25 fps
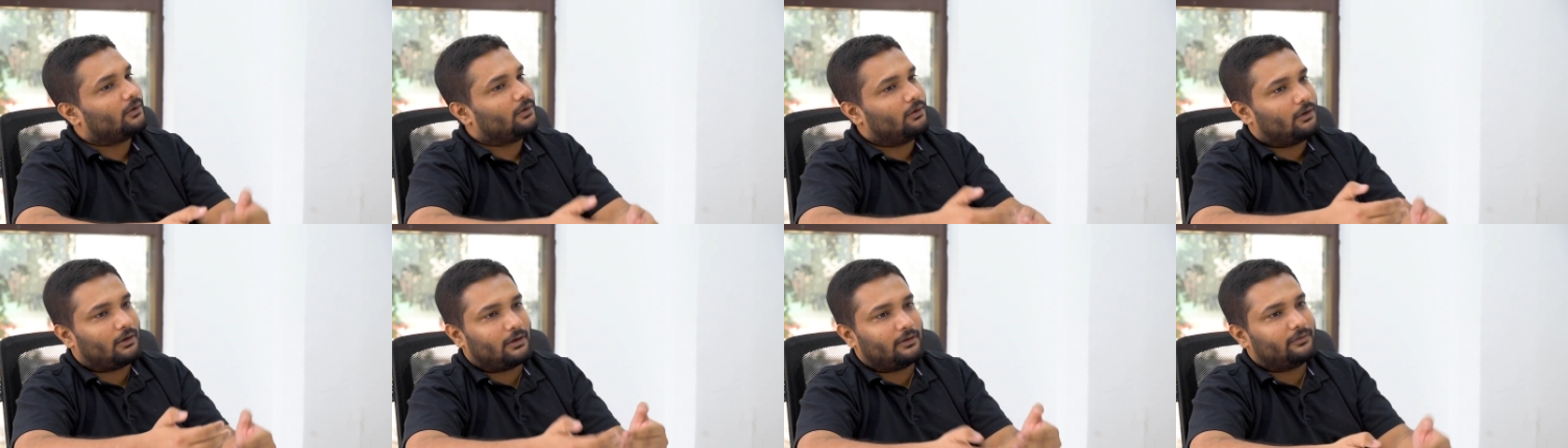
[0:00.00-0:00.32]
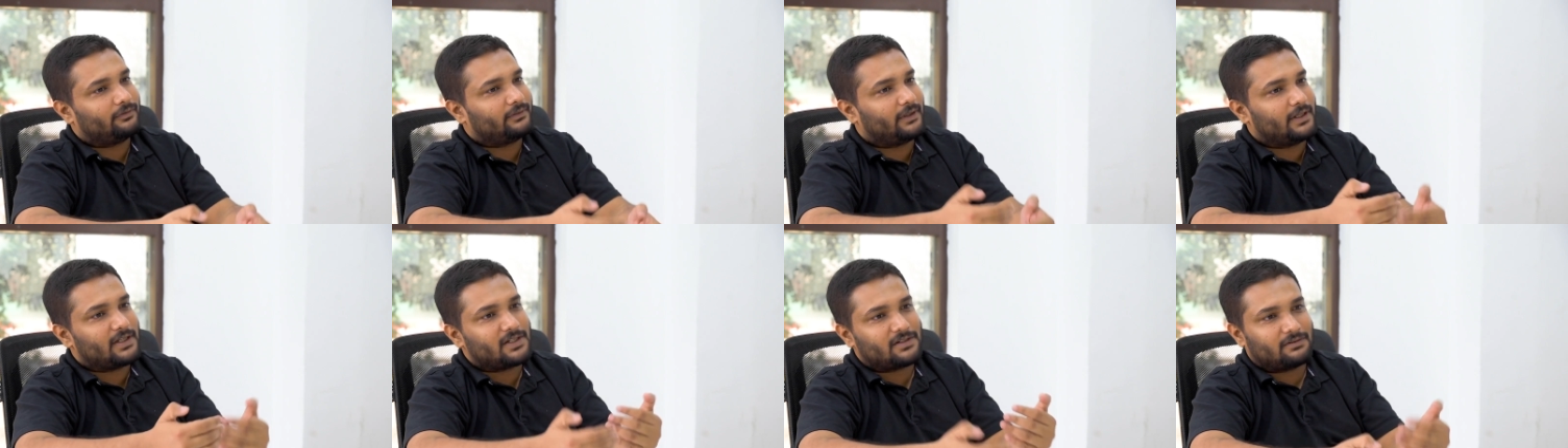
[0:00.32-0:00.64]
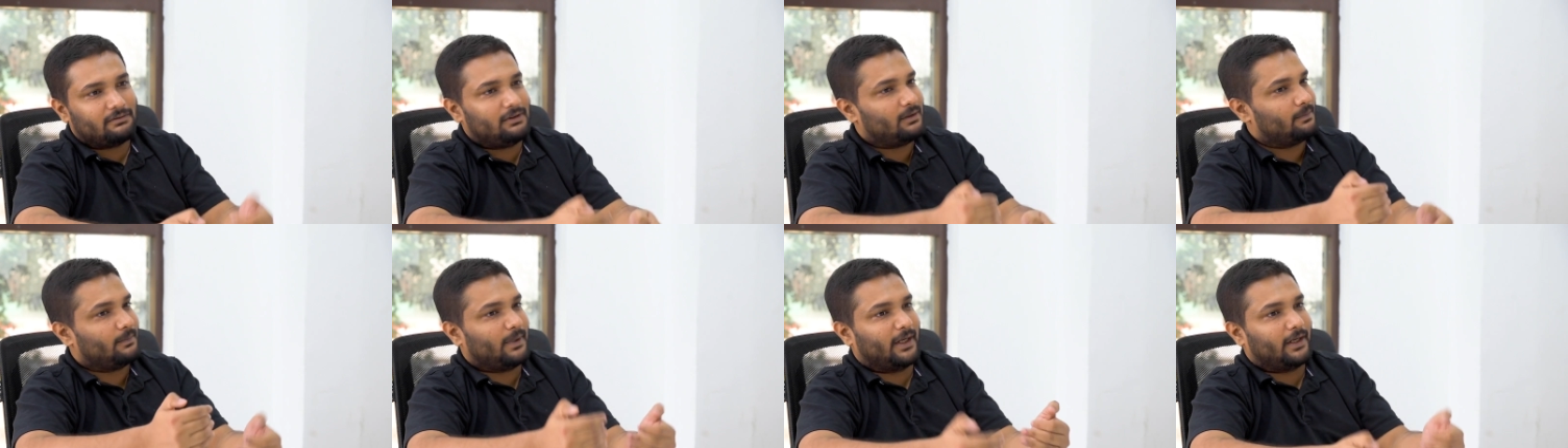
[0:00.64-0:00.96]
a lot of things
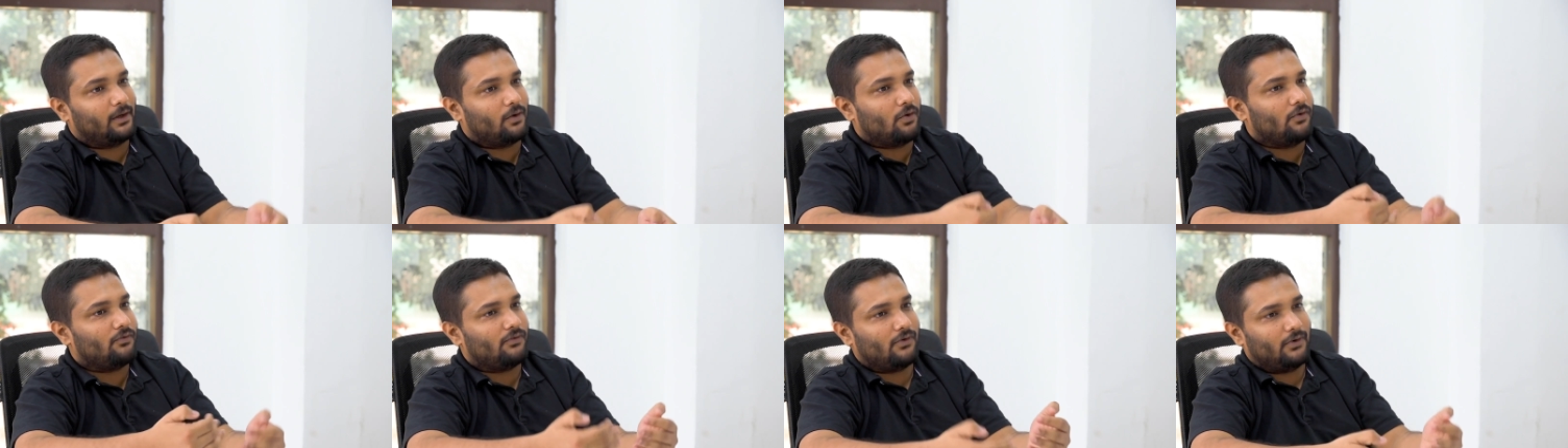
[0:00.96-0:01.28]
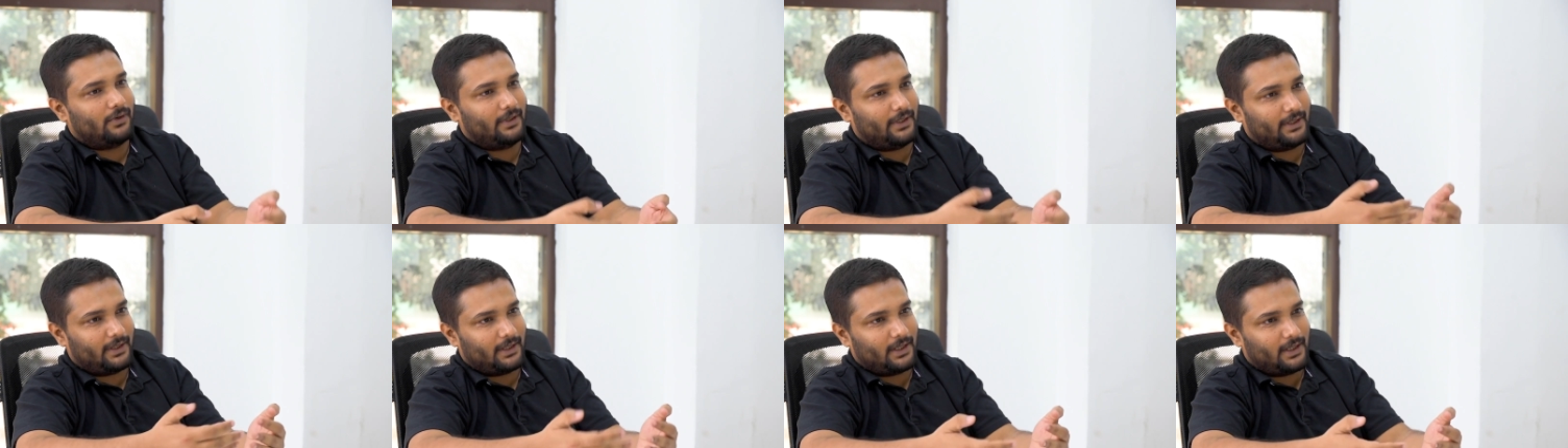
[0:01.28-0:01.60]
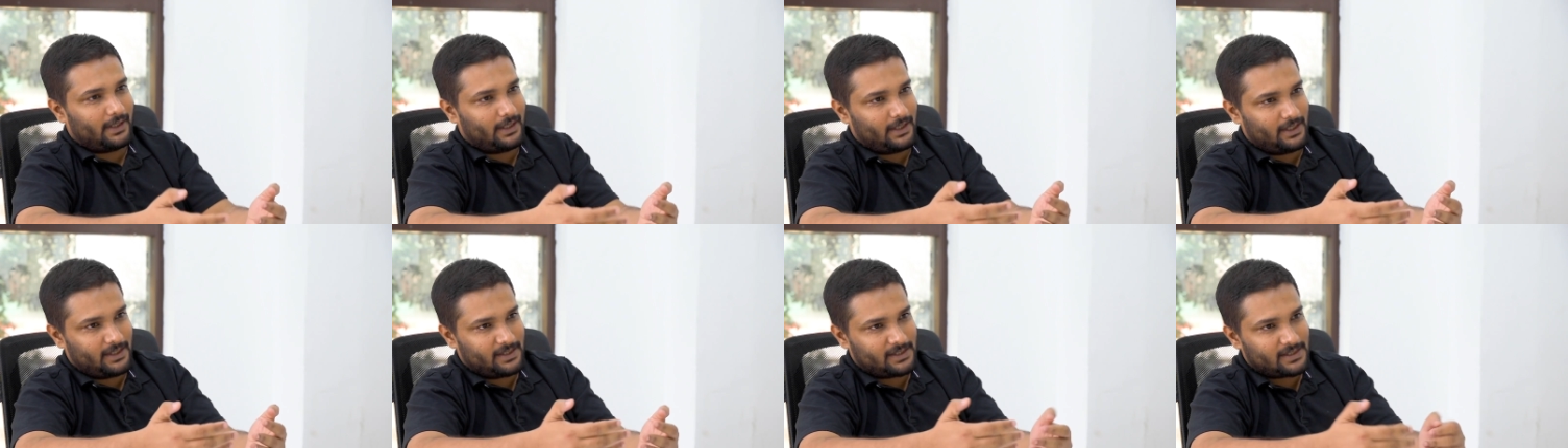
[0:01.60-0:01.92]
with my co-founder
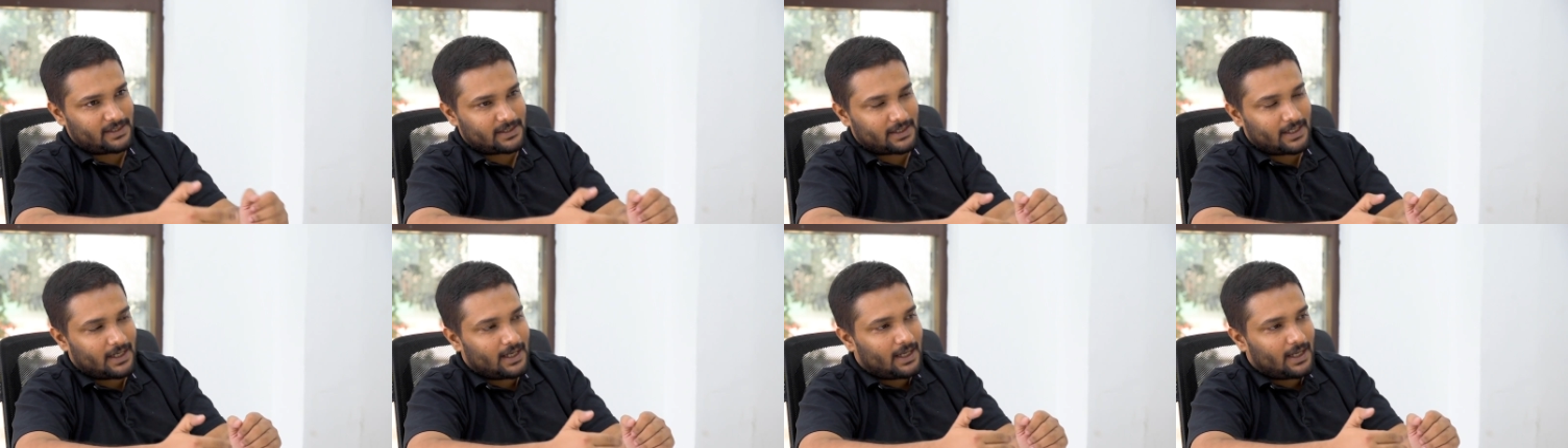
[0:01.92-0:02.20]
Ganesh.